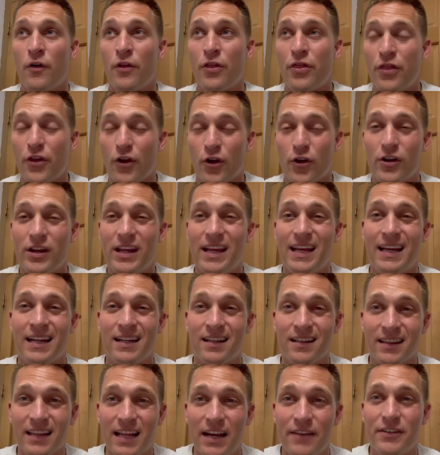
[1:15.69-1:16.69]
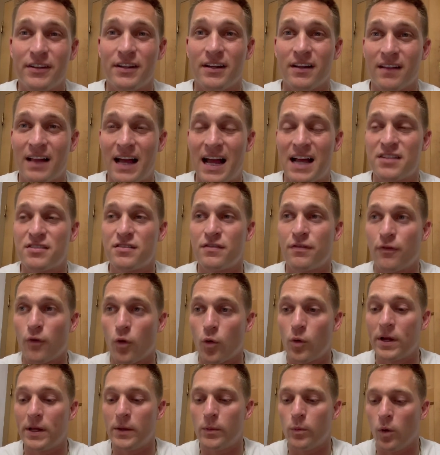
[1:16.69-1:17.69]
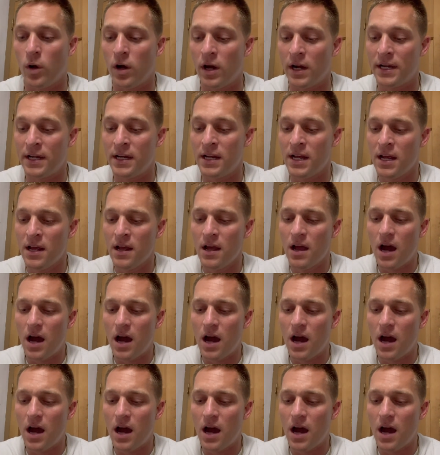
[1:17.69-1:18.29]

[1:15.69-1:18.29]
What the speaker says: 30-11 the last 41.